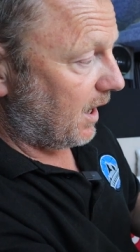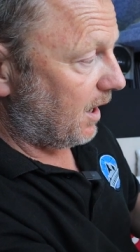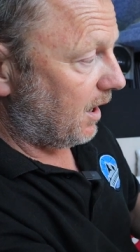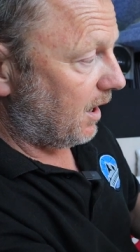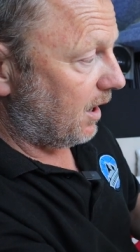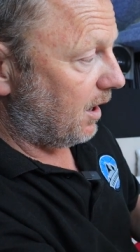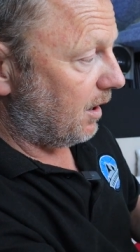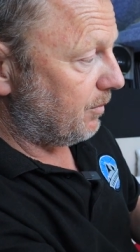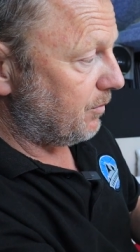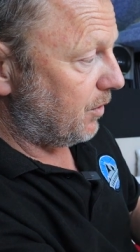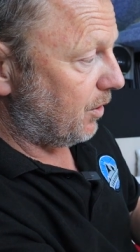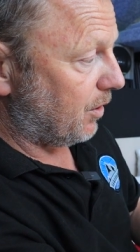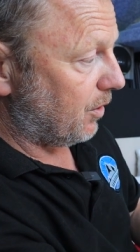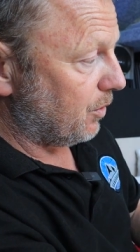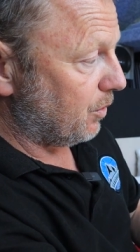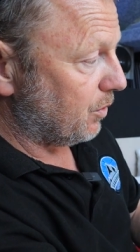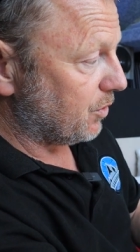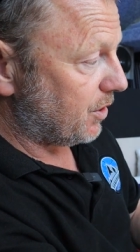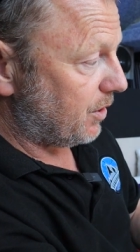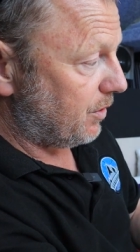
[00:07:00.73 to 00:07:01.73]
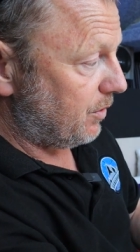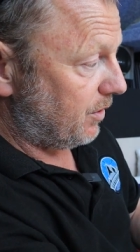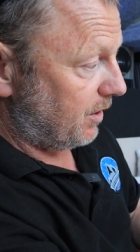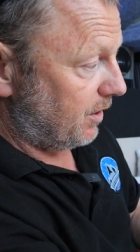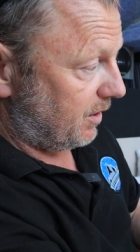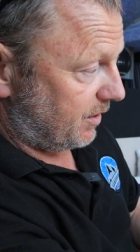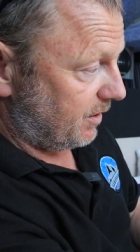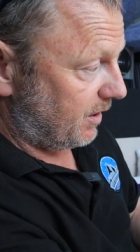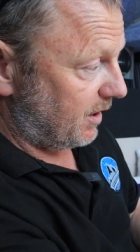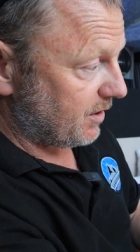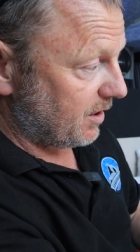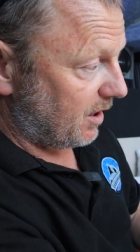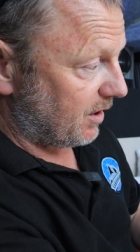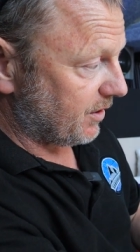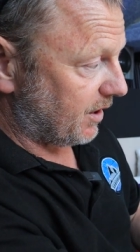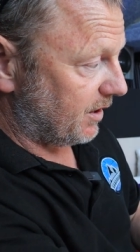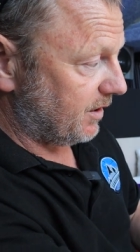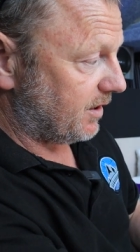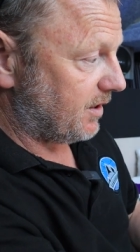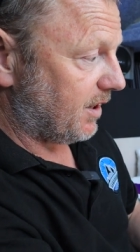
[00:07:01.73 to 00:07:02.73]
You can also, it's
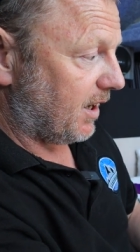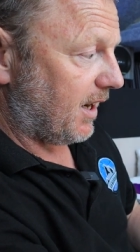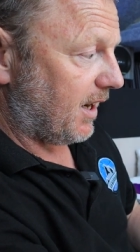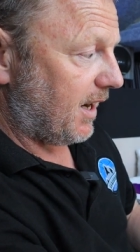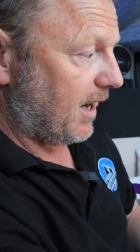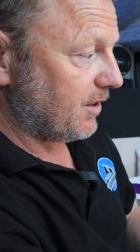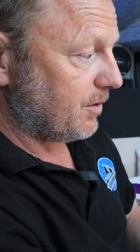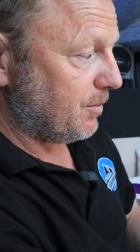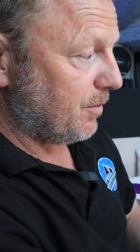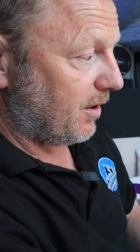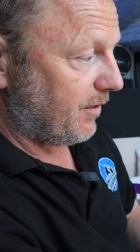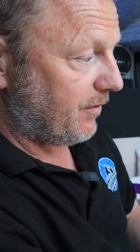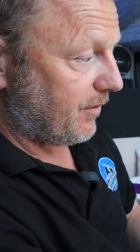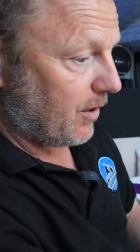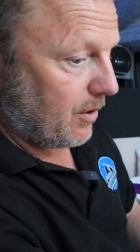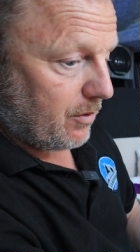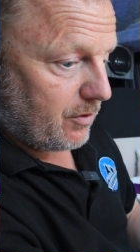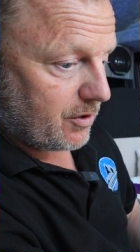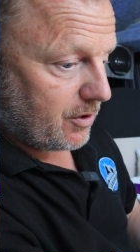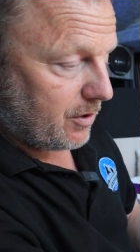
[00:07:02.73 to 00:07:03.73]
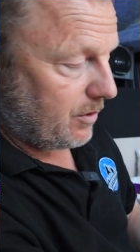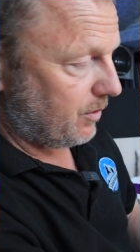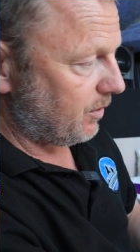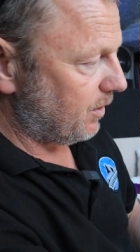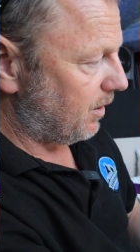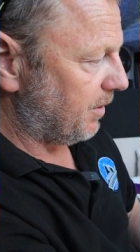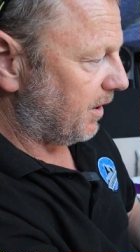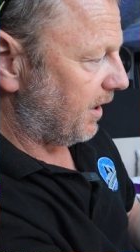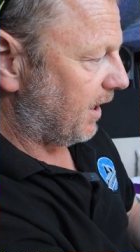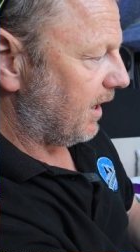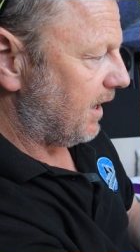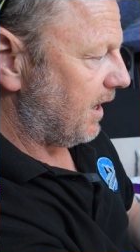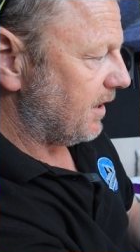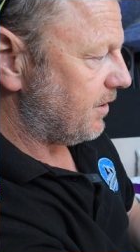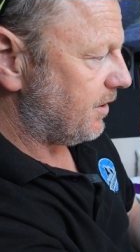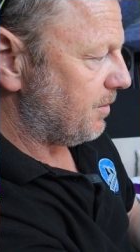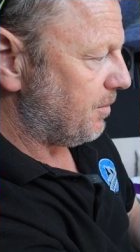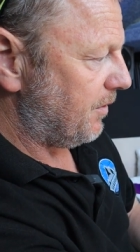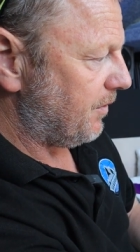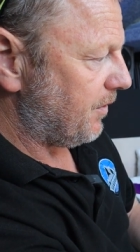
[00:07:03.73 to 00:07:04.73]
asking to connect to my phone, so I'm gonna
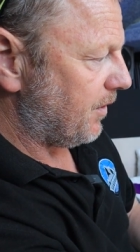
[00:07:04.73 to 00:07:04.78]
connect it to my